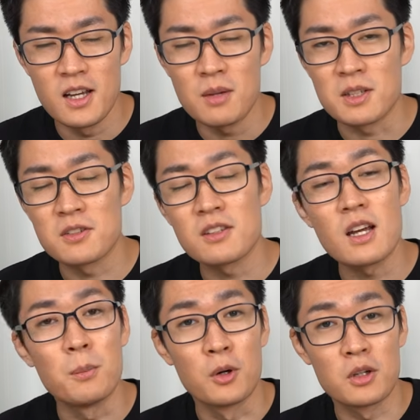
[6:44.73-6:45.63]
They helped
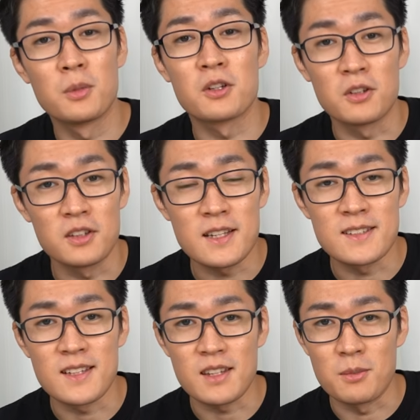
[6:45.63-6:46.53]
me with such things.
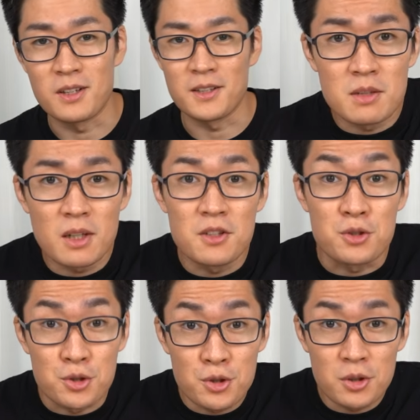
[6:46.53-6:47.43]
At
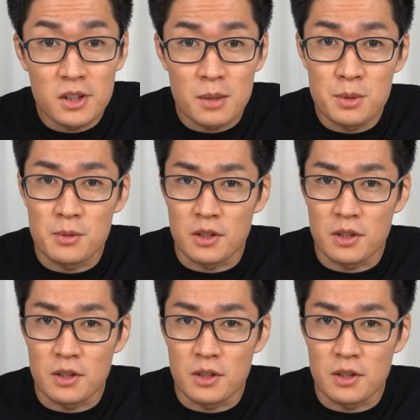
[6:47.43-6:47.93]
the crucial core